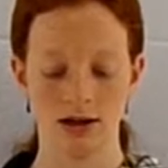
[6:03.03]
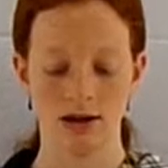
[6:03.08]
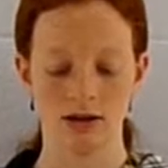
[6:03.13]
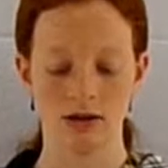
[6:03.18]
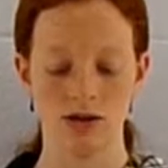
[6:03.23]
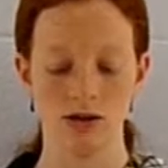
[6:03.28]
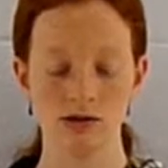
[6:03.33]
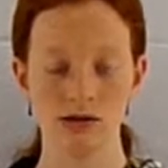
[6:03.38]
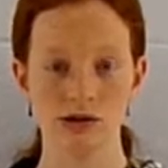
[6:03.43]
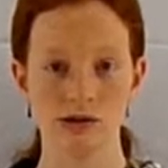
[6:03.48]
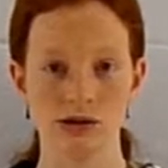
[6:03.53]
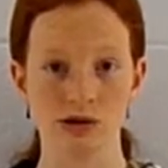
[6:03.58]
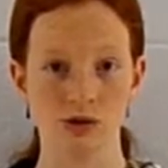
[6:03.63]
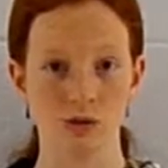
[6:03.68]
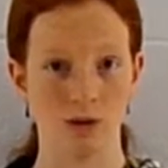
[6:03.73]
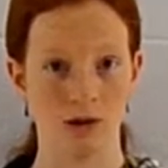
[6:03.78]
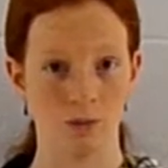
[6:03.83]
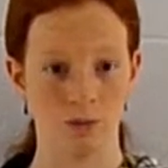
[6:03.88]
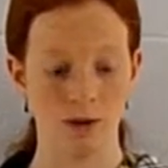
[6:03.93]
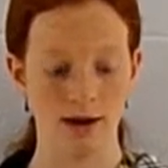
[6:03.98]
Those who
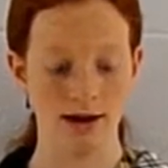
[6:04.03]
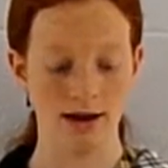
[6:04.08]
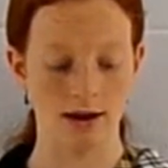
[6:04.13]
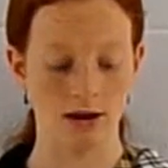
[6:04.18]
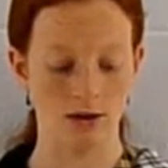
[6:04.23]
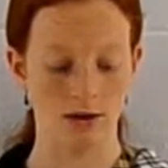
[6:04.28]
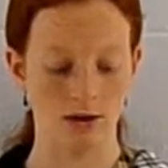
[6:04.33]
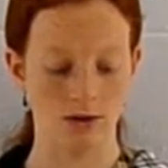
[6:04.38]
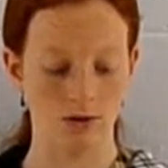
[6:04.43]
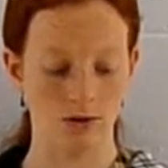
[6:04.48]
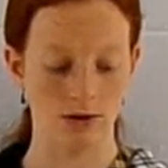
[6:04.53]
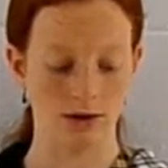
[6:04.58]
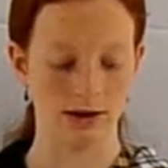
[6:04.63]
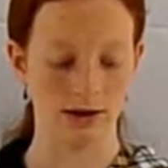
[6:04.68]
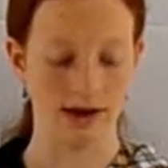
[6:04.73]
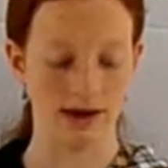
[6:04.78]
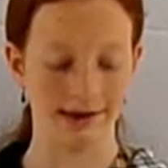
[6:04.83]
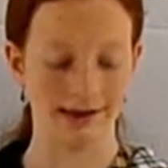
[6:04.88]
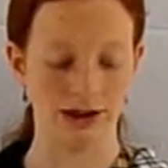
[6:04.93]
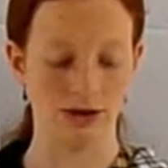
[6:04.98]
score well on
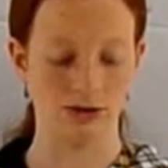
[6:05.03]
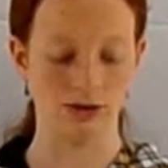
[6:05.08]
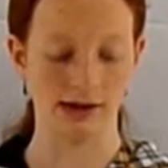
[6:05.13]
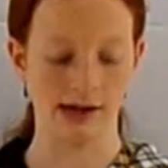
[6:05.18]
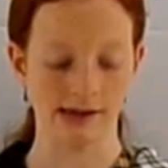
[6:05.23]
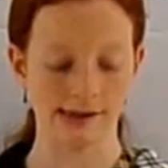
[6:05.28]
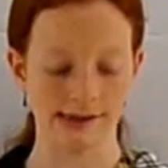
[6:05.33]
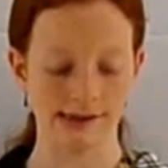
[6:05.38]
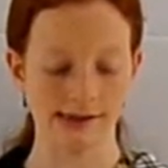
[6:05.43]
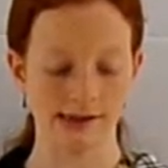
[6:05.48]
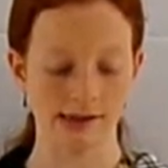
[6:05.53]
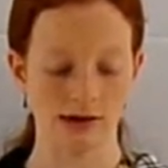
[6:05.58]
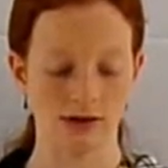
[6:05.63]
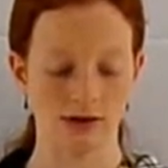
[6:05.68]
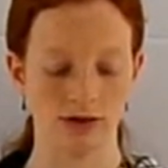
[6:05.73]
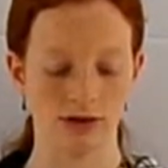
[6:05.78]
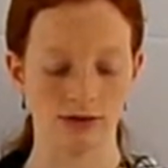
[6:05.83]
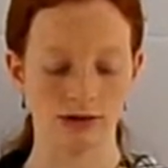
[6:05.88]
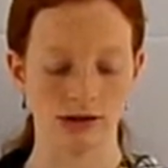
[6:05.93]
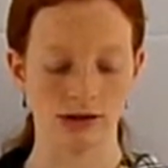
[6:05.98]
IQ tests are
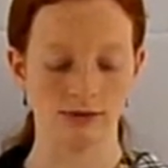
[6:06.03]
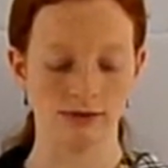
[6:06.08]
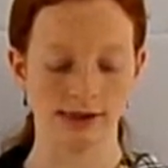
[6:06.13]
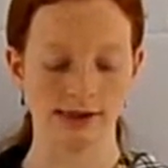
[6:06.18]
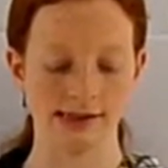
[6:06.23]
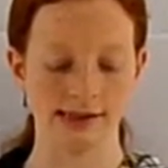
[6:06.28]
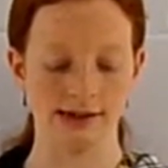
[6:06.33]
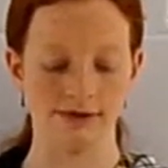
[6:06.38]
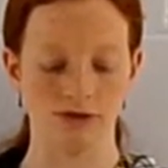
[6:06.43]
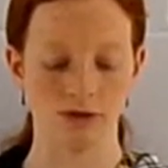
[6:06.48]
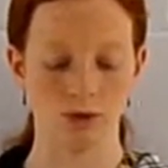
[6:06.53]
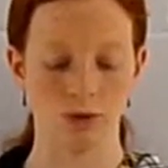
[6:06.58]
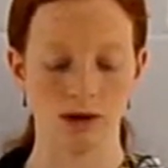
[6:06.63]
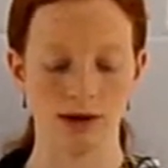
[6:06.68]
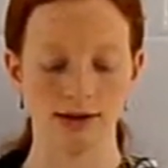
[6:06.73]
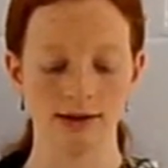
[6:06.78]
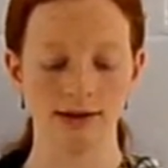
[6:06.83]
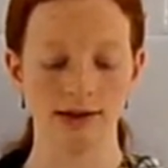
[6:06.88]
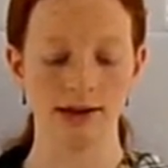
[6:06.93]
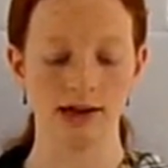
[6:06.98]
those who received
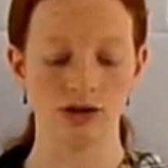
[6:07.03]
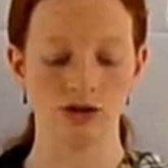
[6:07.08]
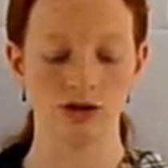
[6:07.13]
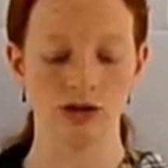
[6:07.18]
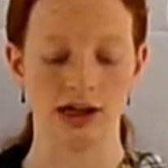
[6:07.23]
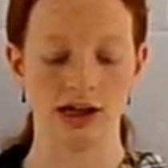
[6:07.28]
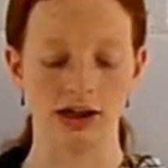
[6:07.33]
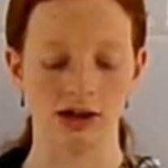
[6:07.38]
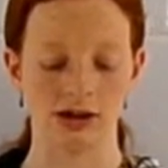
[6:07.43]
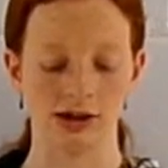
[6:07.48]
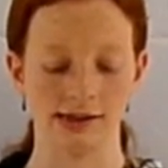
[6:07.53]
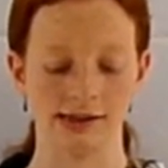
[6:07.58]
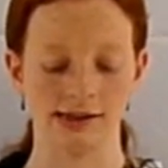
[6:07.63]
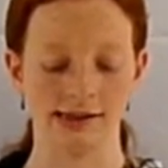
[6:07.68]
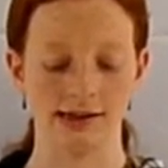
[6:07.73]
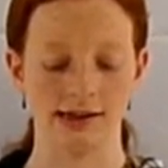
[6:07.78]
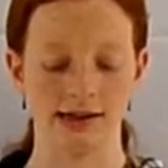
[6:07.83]
quality educations in